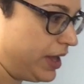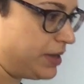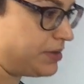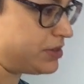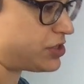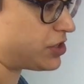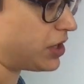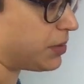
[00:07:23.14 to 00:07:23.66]

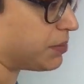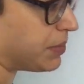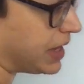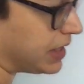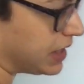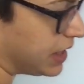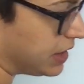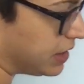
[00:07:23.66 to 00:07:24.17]
and start
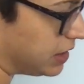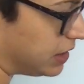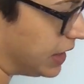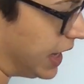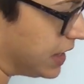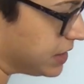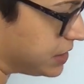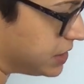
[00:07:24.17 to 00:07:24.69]
making the
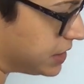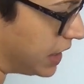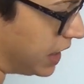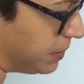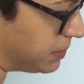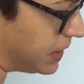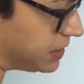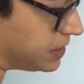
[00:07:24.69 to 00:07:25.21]

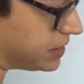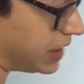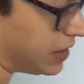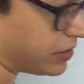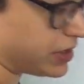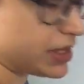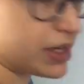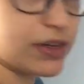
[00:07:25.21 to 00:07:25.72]
landscape that's
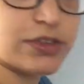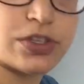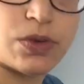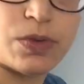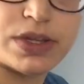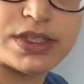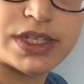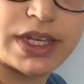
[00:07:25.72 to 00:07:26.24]
down here. So
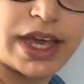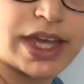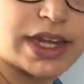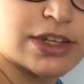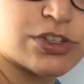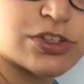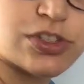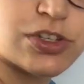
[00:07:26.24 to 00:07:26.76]
once again,
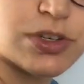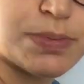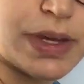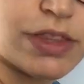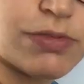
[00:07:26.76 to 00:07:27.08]
I just took my